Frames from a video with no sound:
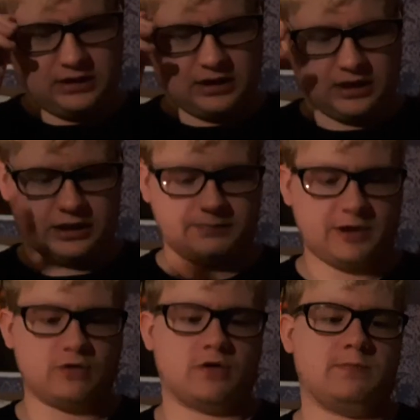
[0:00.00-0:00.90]
uh, the
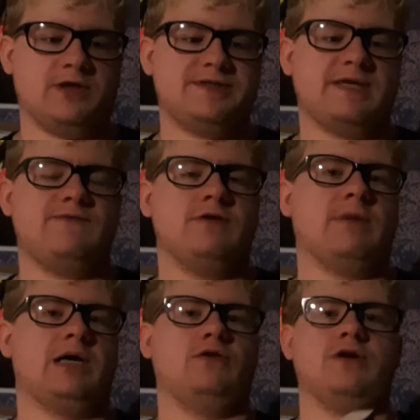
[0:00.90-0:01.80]
paranormal and stuff, you
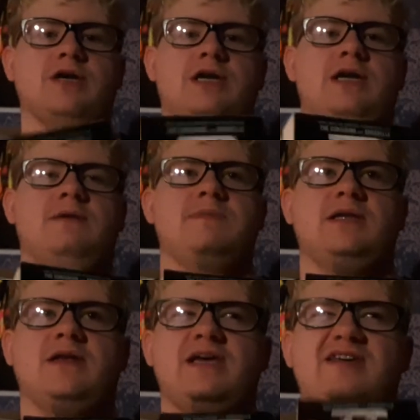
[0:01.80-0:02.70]
might look at it and be
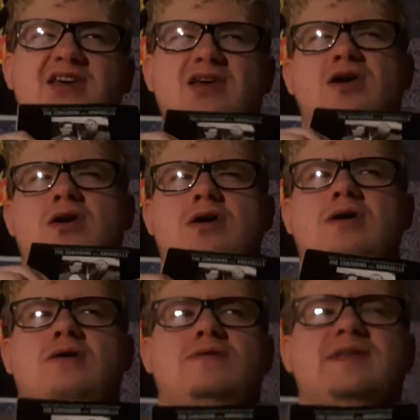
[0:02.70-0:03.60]
like,
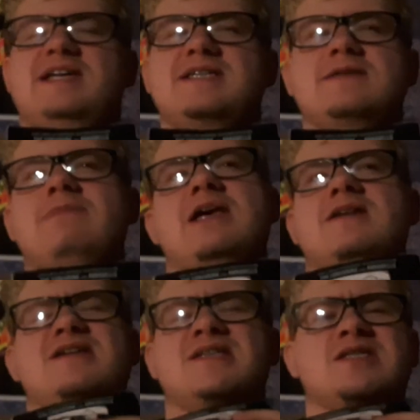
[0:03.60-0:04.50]
that doesn't make
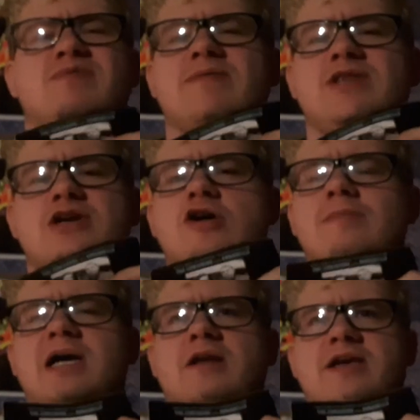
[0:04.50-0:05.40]
any sense. Why would they go
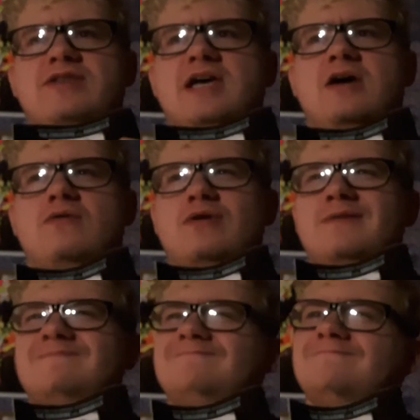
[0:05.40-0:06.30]
about it like that?
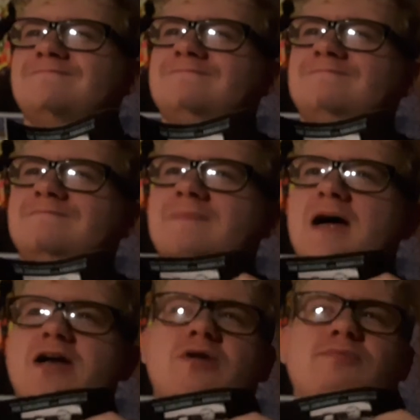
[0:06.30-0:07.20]
Or mm,
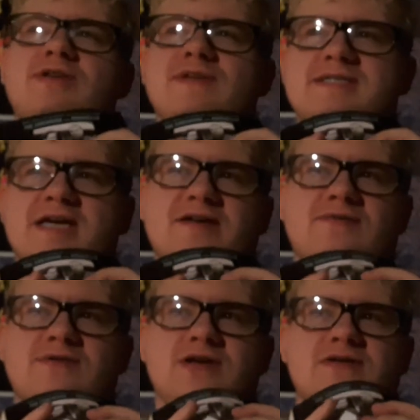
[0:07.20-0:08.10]
I don't believe that's how
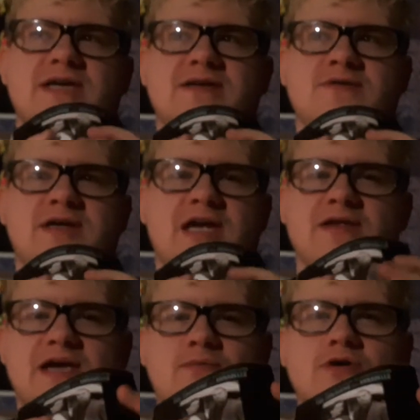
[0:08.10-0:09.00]
you know that
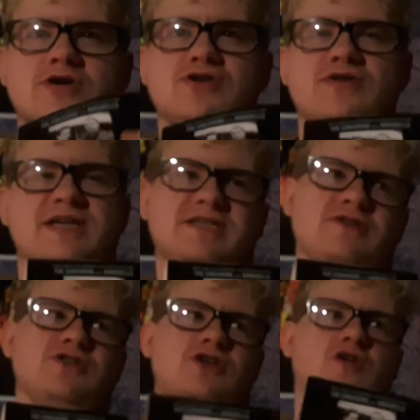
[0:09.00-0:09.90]
how that works, or that's how
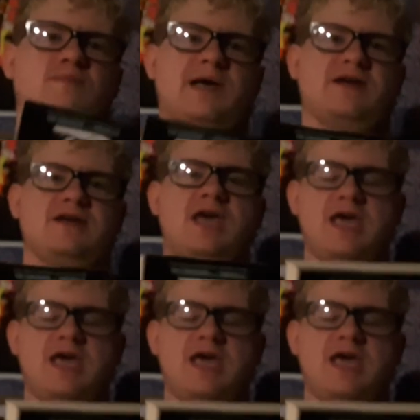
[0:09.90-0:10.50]
you should go about it.